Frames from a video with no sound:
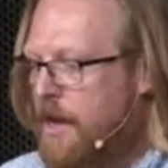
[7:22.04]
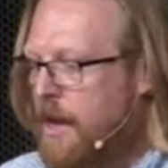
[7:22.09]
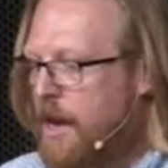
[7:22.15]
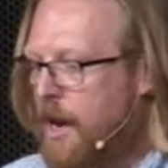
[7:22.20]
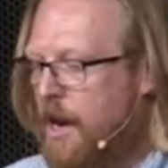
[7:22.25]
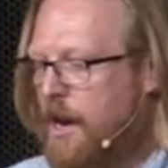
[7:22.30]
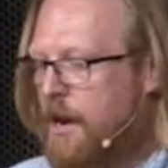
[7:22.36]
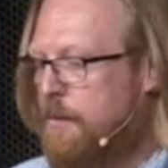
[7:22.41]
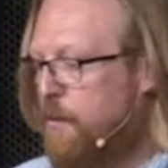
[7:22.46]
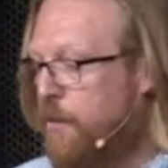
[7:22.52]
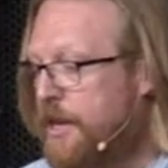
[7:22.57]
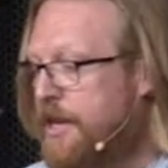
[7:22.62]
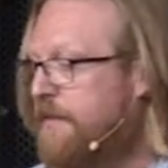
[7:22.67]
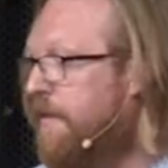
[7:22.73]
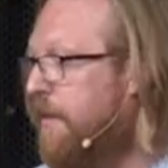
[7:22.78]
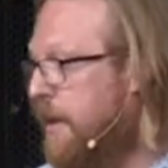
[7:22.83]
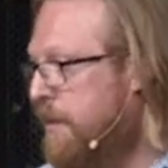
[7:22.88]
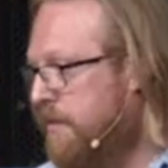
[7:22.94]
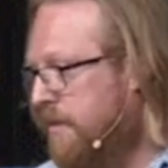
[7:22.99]
read
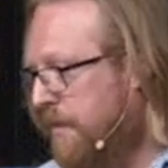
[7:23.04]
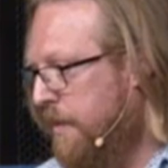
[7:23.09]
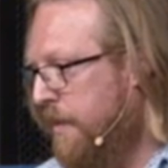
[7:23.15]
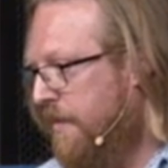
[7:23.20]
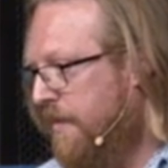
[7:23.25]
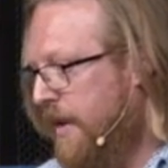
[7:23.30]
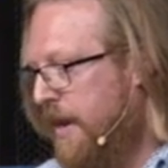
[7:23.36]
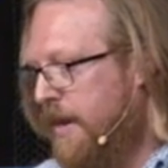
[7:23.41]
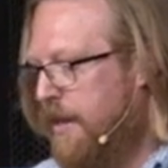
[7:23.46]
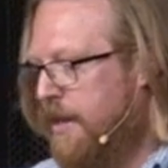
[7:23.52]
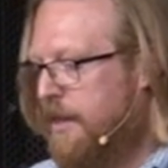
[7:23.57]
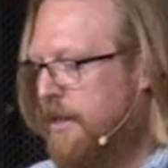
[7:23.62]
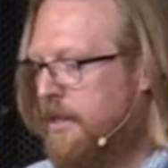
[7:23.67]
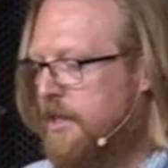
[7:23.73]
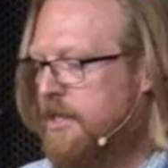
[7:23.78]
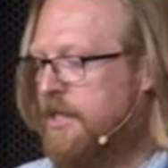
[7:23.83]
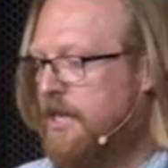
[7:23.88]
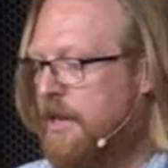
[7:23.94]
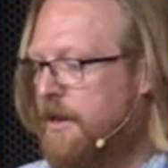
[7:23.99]
frames from the file,
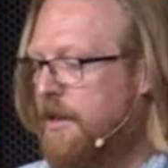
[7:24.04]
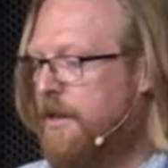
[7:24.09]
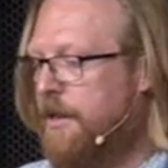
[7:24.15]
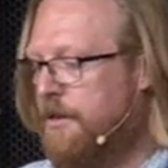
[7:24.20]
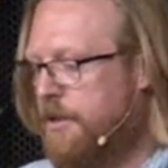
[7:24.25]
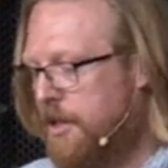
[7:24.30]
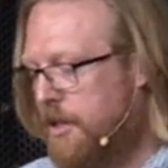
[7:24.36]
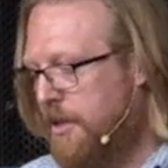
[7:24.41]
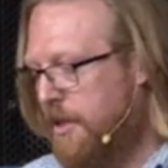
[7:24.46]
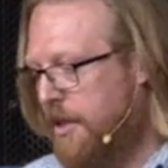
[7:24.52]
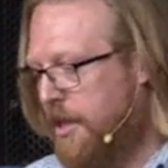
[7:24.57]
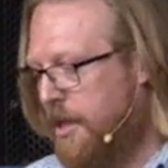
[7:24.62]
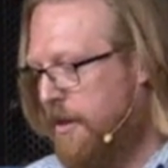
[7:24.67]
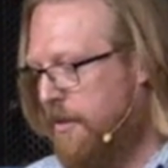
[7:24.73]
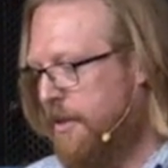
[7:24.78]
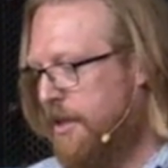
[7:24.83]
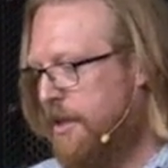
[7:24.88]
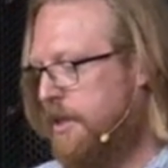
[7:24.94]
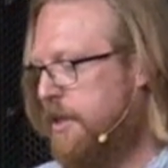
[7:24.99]
send those to the
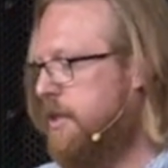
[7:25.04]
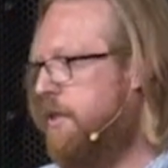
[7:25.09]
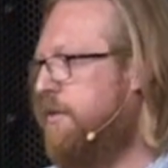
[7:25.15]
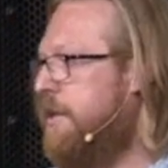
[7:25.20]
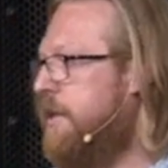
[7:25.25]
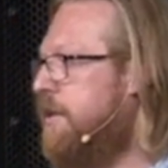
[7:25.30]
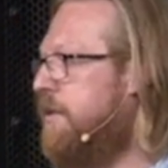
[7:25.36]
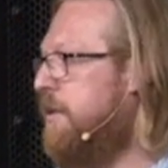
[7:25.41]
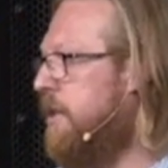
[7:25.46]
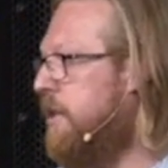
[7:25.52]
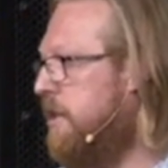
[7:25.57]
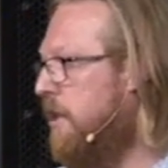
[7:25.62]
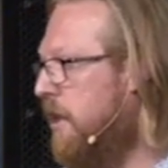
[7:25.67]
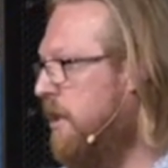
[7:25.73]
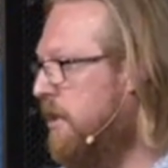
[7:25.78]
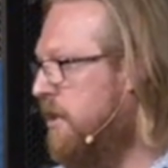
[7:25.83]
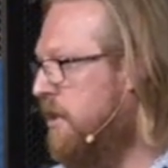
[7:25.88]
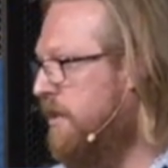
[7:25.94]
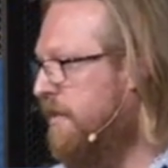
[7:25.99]
decoders, read the
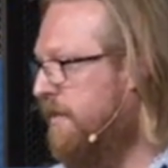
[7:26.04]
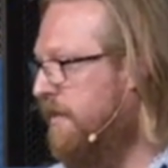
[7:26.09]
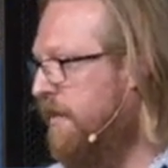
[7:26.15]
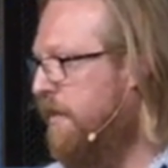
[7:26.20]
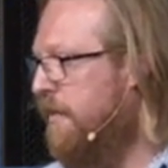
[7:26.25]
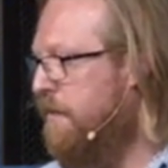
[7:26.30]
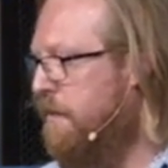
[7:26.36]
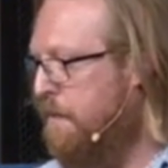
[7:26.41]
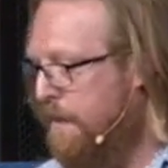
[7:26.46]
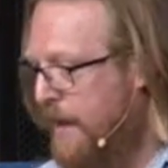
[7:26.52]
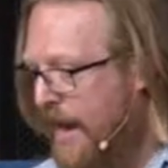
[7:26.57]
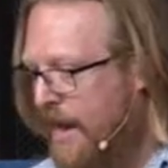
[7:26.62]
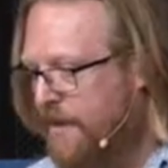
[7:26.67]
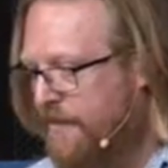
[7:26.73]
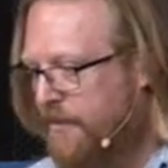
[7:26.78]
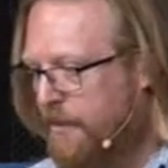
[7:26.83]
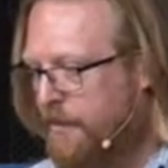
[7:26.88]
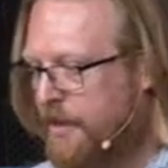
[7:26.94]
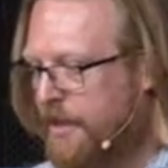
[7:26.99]
results back
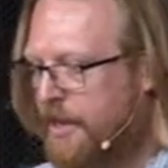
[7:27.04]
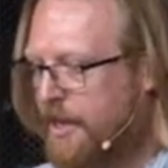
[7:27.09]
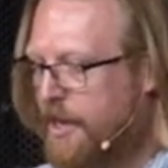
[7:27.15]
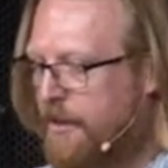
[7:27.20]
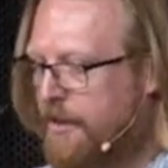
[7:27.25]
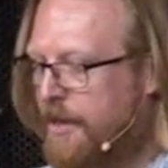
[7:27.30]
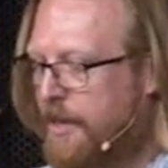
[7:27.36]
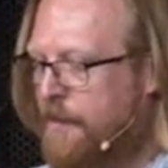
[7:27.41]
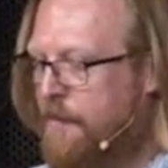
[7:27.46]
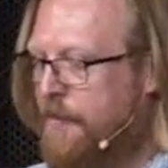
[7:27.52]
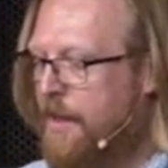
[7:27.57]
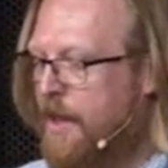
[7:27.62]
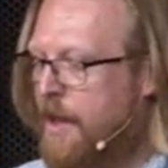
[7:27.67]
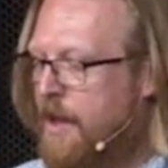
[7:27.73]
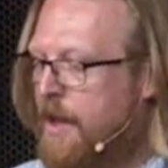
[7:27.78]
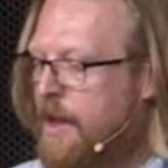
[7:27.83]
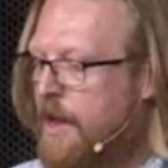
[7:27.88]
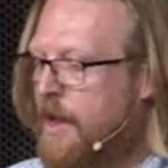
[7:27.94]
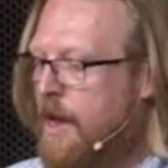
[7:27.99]
from the decoder.
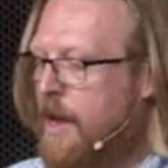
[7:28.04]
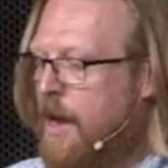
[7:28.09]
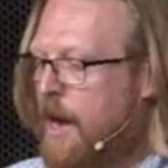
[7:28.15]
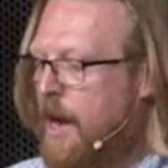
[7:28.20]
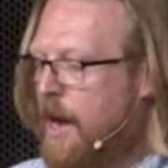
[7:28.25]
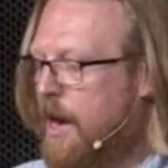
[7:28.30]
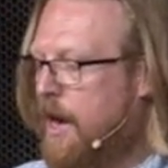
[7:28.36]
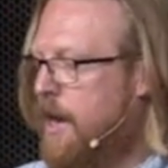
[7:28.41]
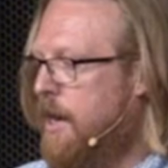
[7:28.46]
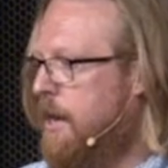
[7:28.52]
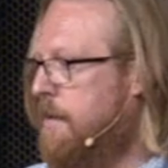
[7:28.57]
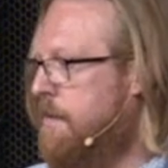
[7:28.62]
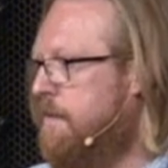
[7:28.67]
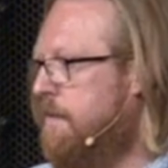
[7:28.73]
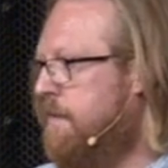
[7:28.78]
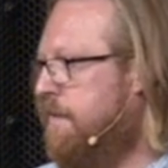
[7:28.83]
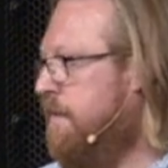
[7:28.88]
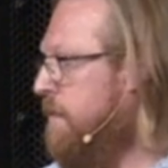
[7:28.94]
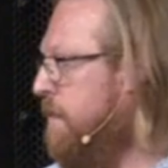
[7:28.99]
I'm
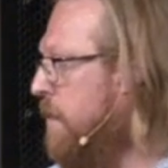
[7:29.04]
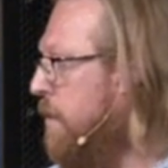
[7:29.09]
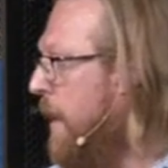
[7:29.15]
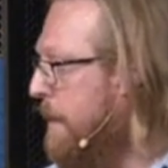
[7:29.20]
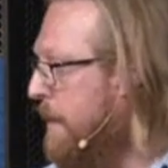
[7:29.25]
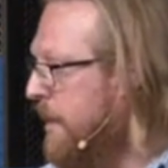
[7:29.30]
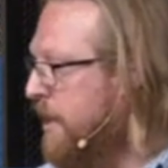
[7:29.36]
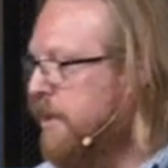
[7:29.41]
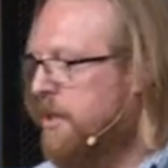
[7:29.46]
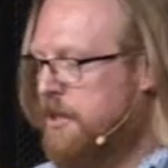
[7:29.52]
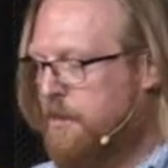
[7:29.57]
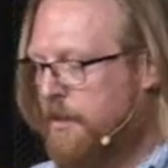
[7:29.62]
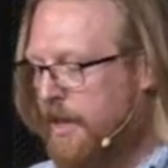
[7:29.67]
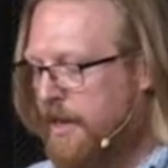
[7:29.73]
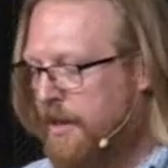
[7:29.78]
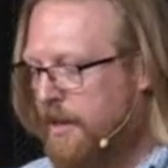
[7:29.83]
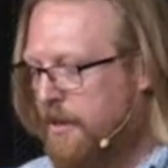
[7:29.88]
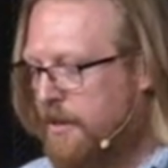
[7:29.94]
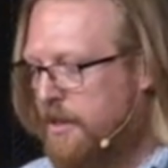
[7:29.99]
going to
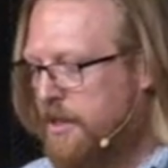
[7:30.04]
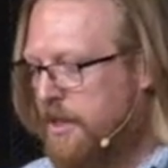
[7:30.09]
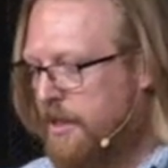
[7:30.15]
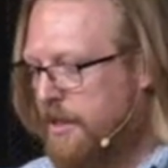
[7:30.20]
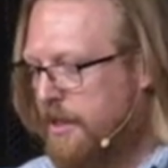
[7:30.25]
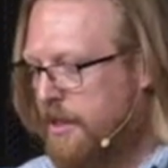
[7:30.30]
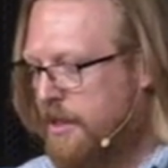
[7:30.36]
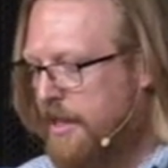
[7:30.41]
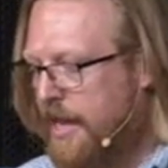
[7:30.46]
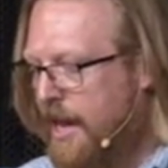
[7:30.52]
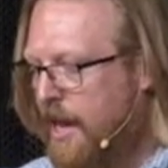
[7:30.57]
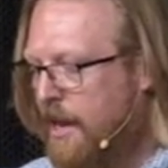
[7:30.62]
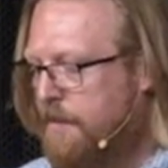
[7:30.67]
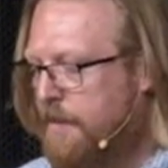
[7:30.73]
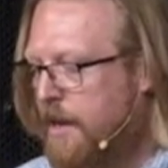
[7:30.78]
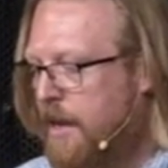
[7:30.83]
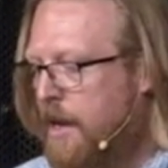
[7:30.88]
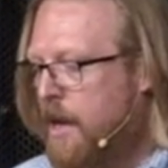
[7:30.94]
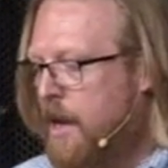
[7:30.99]
display those in this
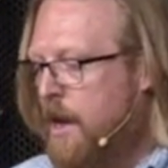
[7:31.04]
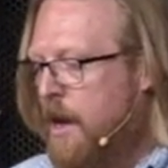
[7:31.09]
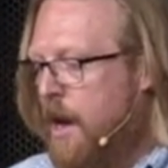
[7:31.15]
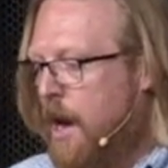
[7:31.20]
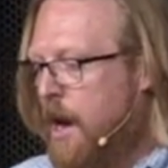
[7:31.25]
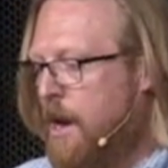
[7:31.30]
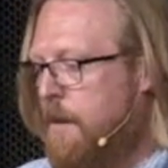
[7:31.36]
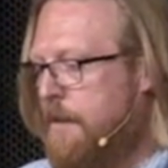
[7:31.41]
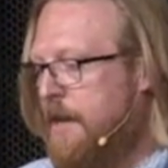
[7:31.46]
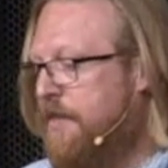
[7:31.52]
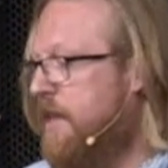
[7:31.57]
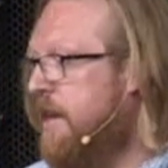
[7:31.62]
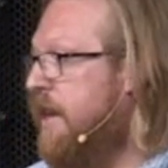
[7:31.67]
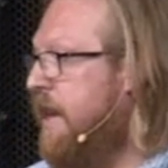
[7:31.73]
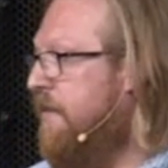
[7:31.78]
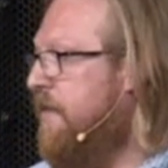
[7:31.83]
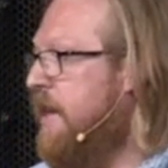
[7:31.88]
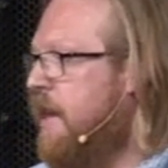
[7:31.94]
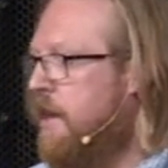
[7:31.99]
app. At
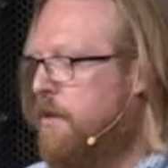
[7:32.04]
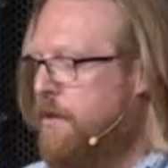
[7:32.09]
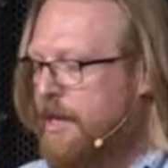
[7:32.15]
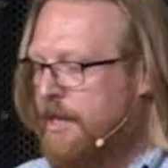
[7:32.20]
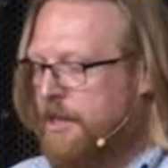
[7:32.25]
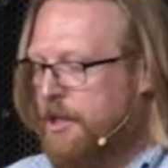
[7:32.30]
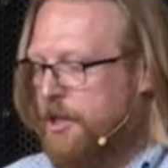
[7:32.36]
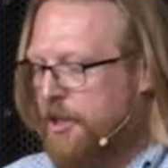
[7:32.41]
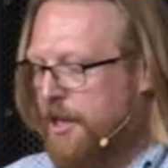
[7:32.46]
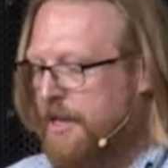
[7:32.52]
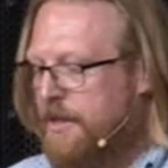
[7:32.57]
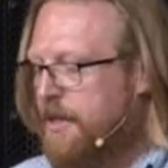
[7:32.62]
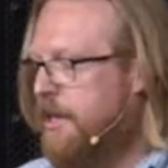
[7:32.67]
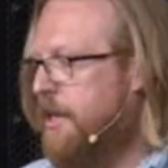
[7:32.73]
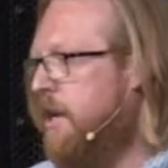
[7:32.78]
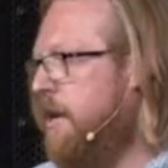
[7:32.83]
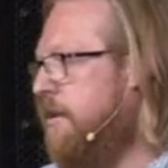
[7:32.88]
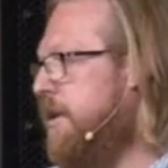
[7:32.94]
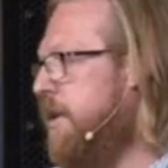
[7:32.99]
the end, we have to drain the
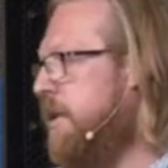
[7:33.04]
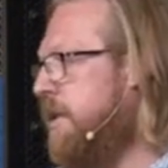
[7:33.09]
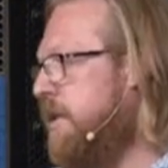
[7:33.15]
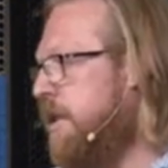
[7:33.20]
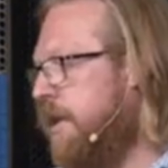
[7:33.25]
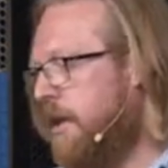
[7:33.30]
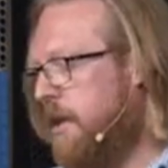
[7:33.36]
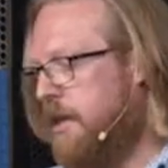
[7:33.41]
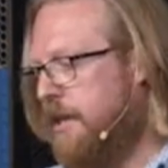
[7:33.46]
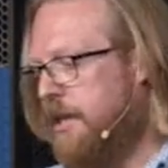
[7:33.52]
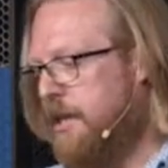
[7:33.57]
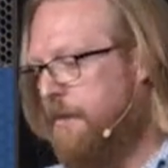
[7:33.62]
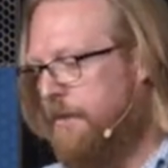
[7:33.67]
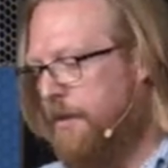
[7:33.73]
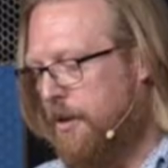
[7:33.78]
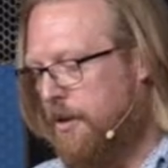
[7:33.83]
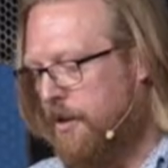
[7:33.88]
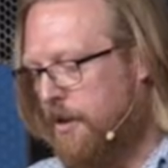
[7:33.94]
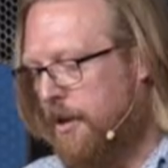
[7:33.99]
decoders and then clean up the whole